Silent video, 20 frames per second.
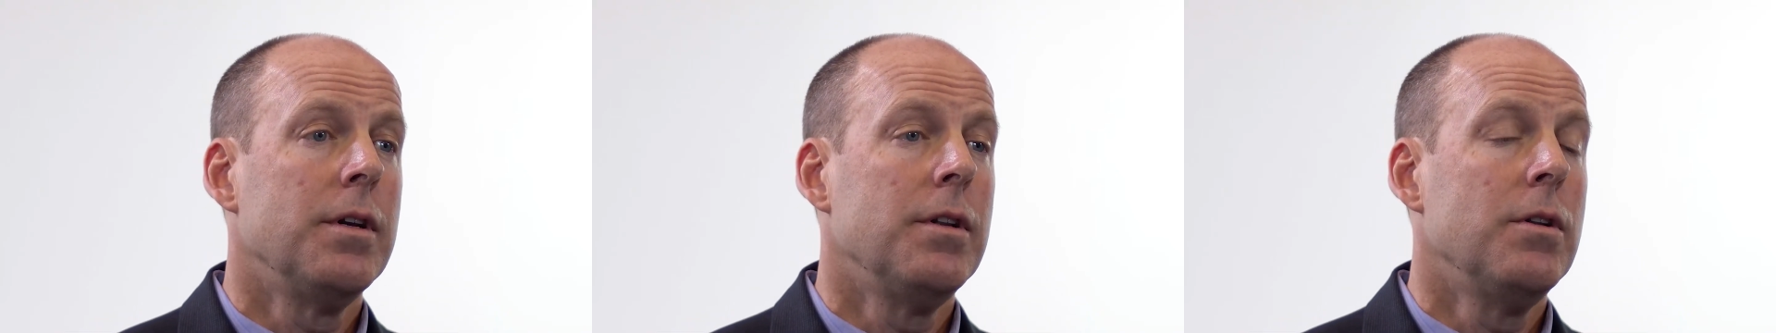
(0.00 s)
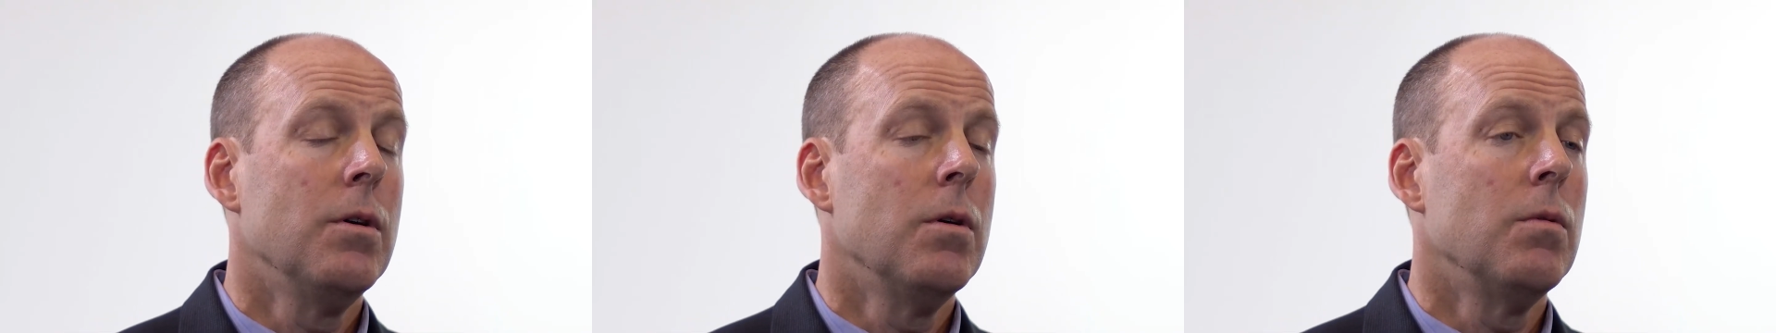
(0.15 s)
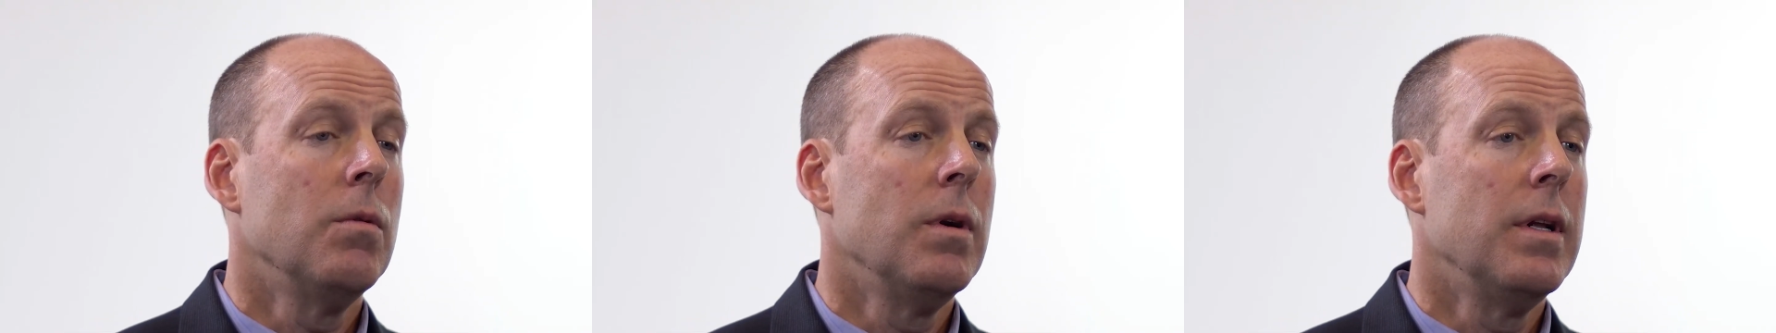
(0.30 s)
you
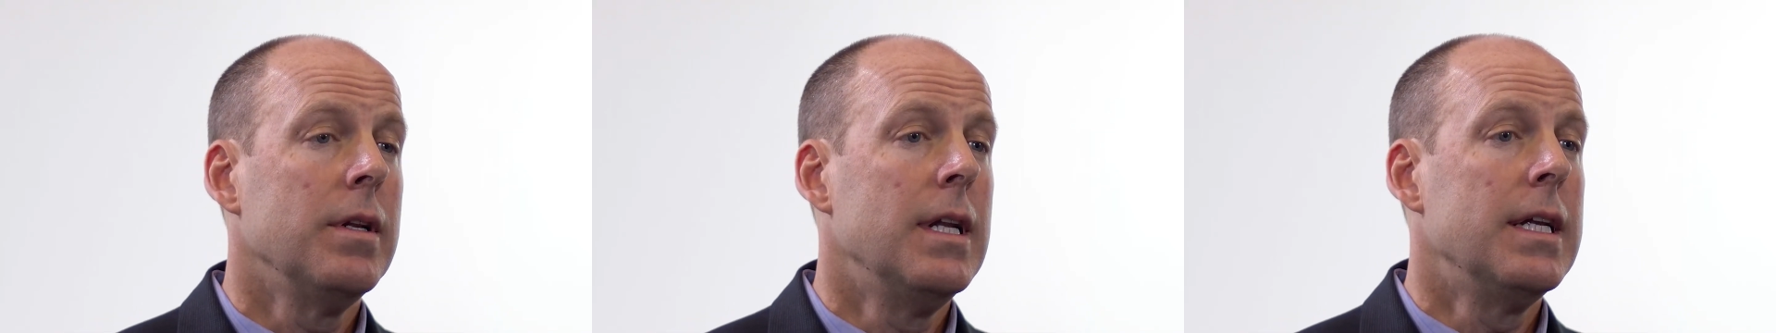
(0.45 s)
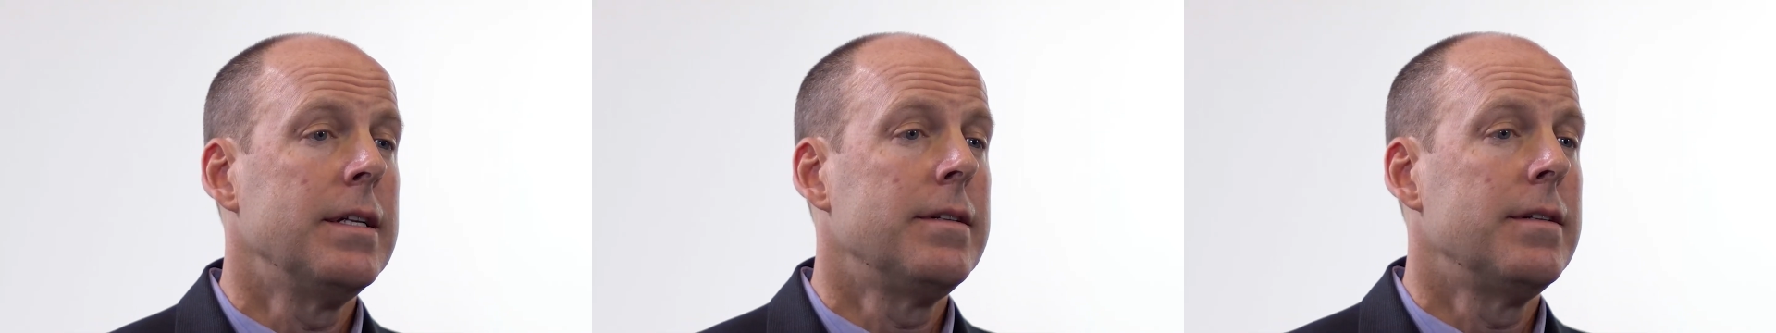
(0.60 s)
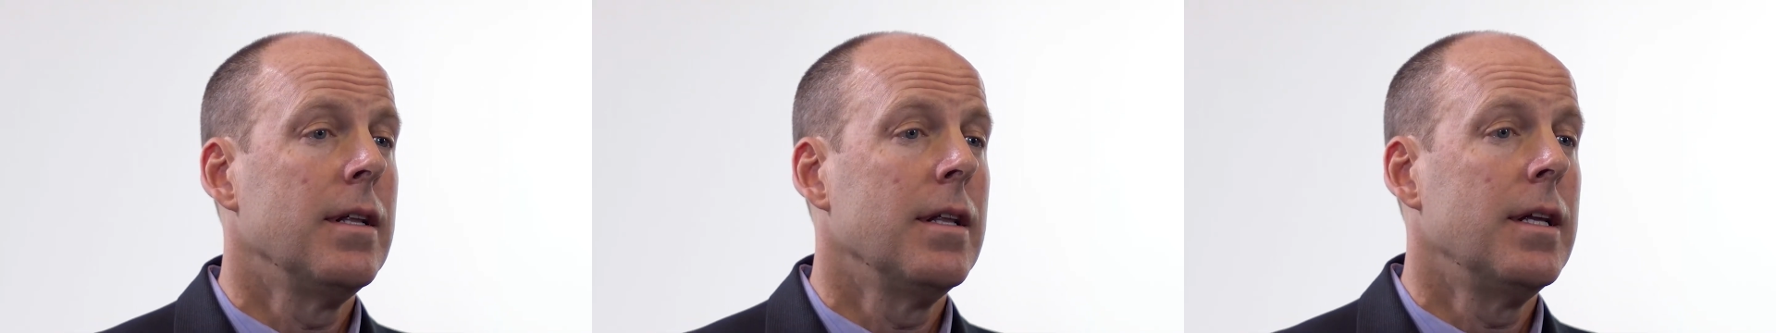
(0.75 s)
don't
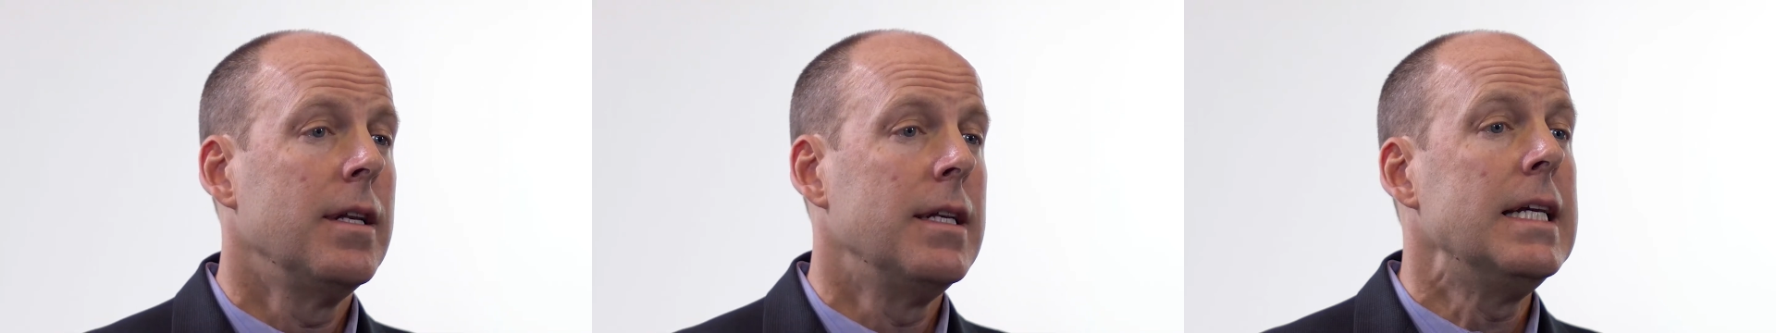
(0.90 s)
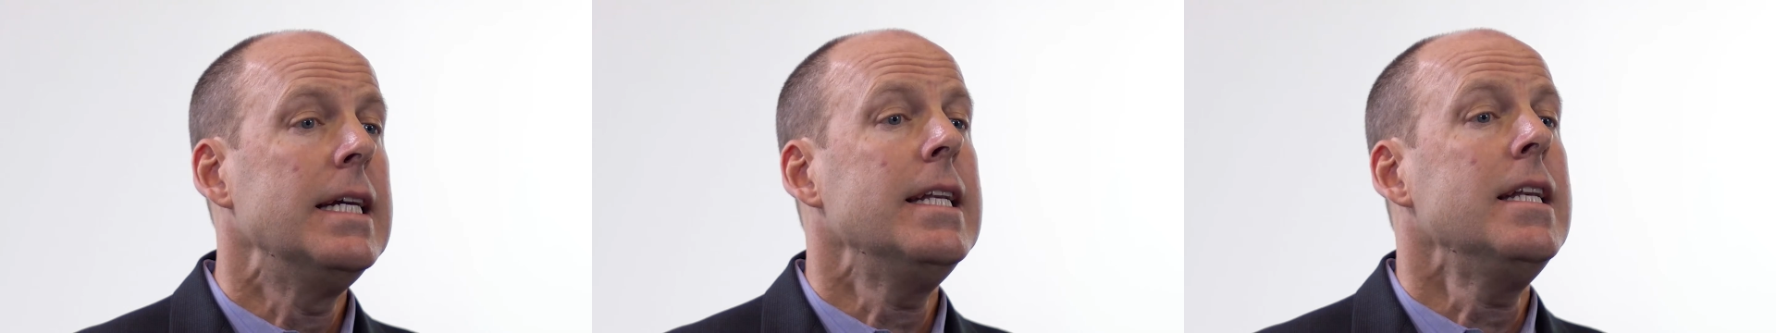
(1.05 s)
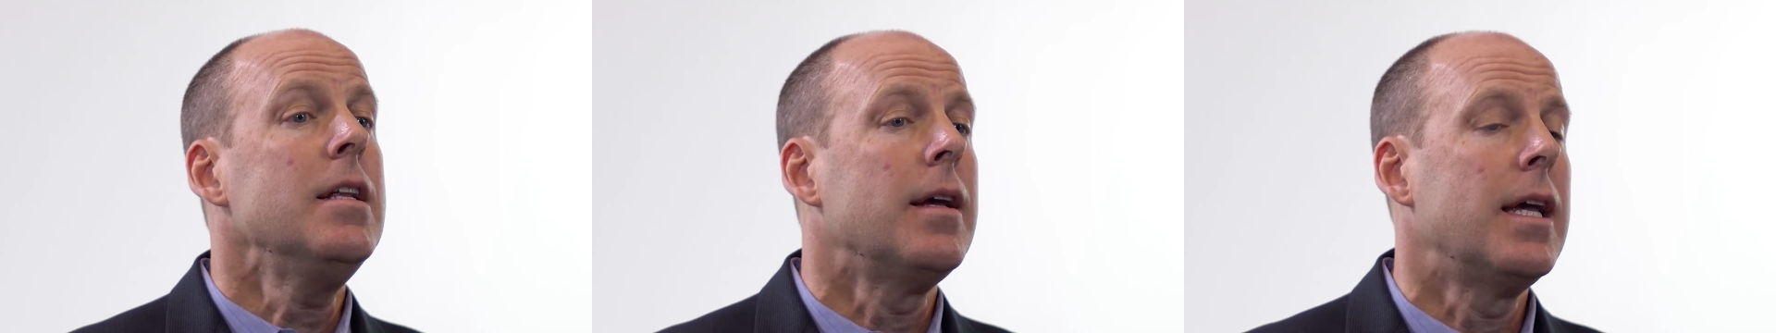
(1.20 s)
necessarily need